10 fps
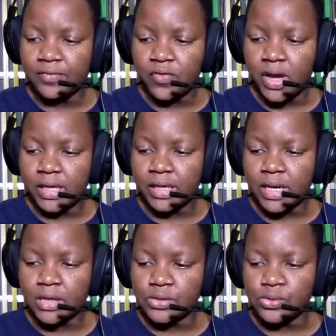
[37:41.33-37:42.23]
via
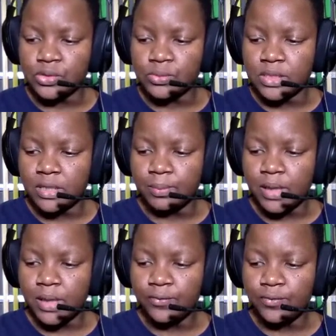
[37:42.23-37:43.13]
our social media
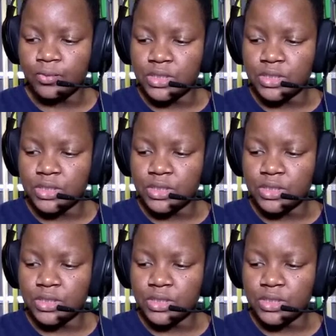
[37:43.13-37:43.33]
platform,